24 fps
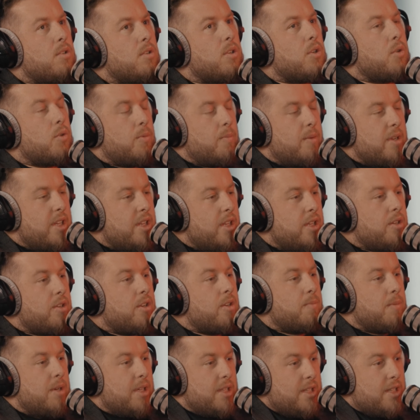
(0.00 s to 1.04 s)
you admitted that you
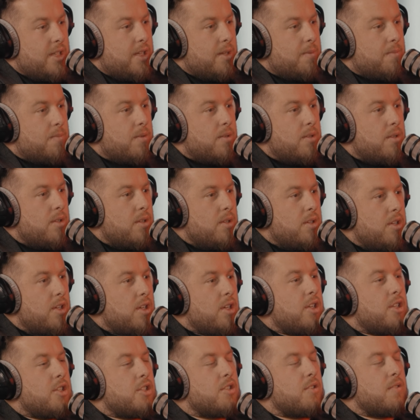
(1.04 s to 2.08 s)
didn't make the team. Yeah.
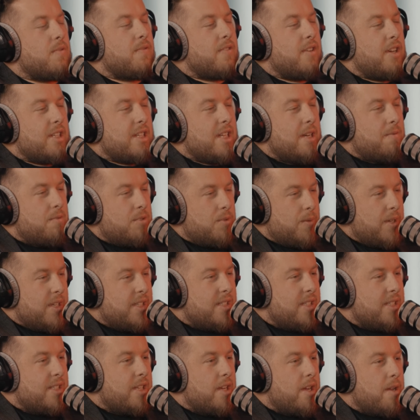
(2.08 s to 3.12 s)
Do you feel like that was
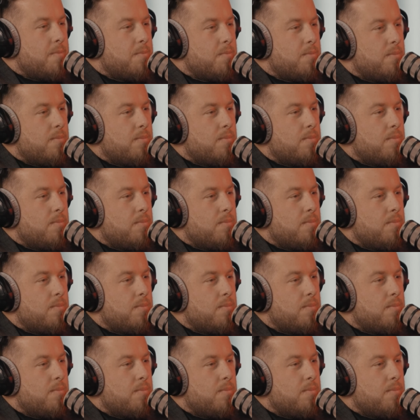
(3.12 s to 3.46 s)
wasted time?